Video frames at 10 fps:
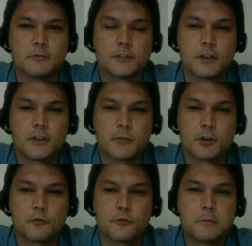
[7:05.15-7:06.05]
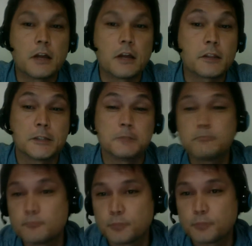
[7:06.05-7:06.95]
We saw them go from
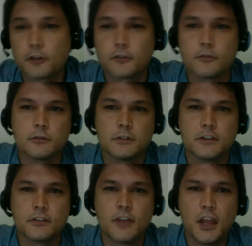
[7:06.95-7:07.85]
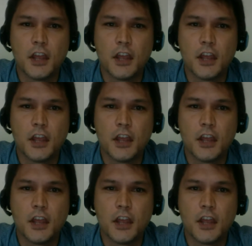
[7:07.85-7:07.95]
nothing prior to the release